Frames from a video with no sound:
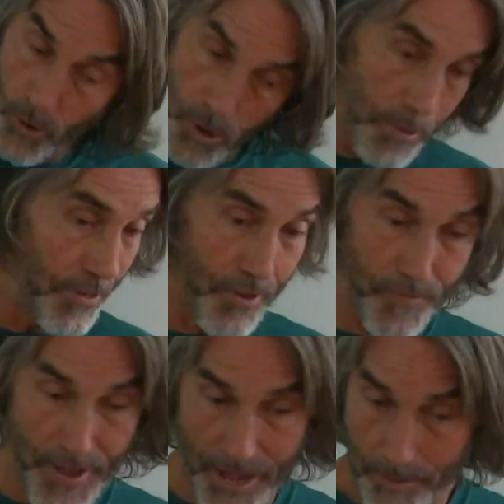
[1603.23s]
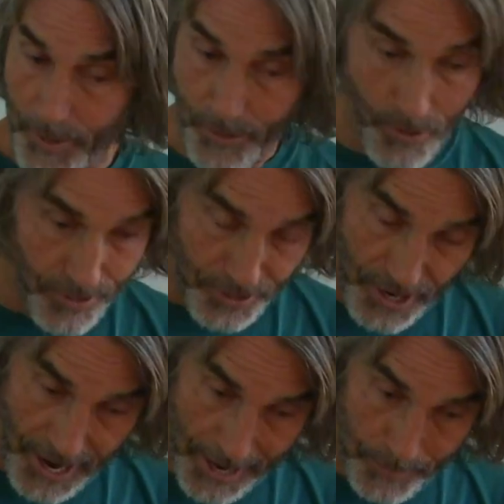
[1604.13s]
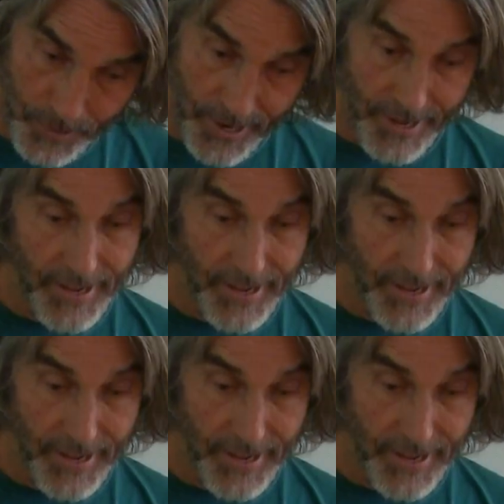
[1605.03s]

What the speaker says: always available at all times,